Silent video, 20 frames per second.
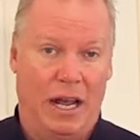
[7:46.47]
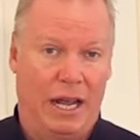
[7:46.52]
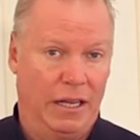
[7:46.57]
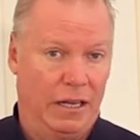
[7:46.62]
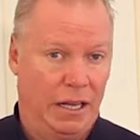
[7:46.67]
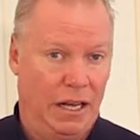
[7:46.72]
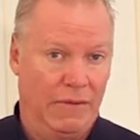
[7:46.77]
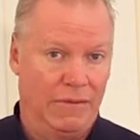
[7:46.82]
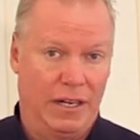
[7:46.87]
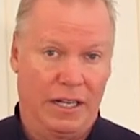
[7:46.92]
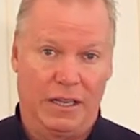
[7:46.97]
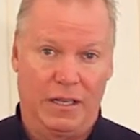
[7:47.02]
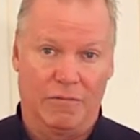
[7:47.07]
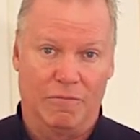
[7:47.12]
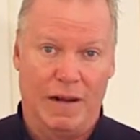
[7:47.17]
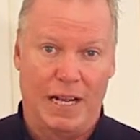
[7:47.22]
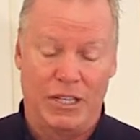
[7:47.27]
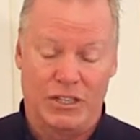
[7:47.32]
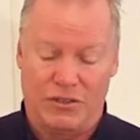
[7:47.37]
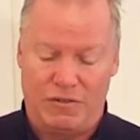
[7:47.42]
I love it at the
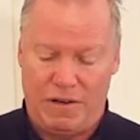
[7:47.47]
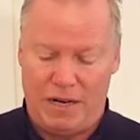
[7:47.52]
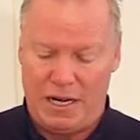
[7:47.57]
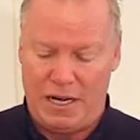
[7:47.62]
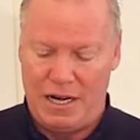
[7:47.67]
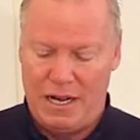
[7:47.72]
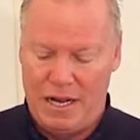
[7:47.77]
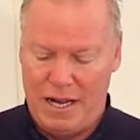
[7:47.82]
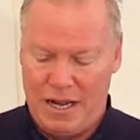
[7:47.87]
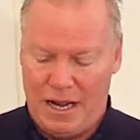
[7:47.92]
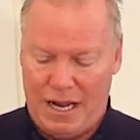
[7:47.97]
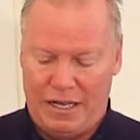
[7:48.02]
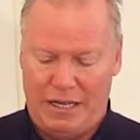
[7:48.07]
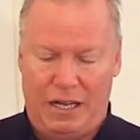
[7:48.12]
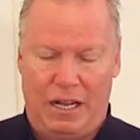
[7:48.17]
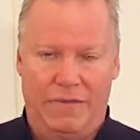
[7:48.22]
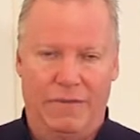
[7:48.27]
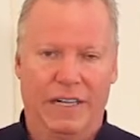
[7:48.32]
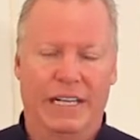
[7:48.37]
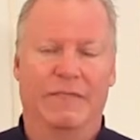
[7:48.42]
restaurant, I
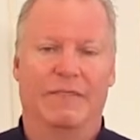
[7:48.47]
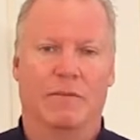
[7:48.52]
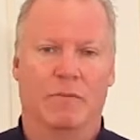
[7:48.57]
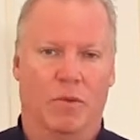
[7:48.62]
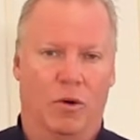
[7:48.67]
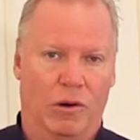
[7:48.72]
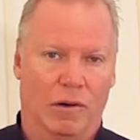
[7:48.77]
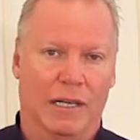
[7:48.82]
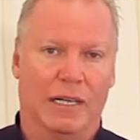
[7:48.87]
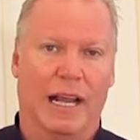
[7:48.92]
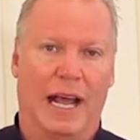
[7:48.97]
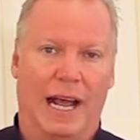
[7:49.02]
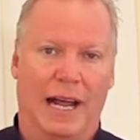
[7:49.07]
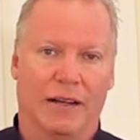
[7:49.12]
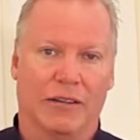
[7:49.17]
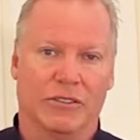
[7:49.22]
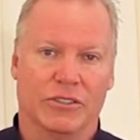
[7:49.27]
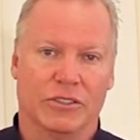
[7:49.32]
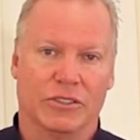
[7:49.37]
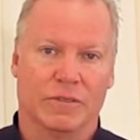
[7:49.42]
love it even more in the
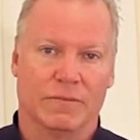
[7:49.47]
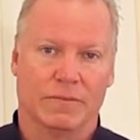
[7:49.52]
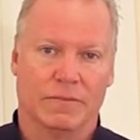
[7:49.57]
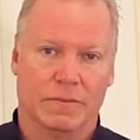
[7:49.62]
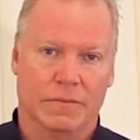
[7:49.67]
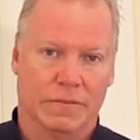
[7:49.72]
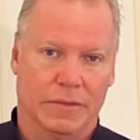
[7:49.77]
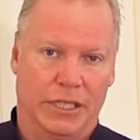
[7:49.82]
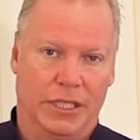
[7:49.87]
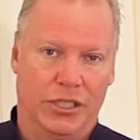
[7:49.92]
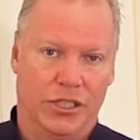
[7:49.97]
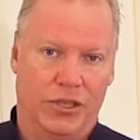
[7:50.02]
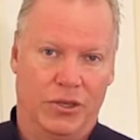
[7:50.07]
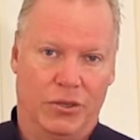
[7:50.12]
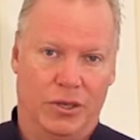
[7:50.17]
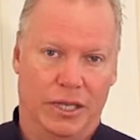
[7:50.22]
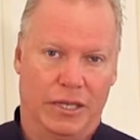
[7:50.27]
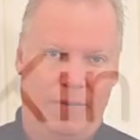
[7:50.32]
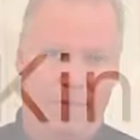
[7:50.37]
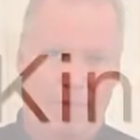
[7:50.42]
house. Enjoy.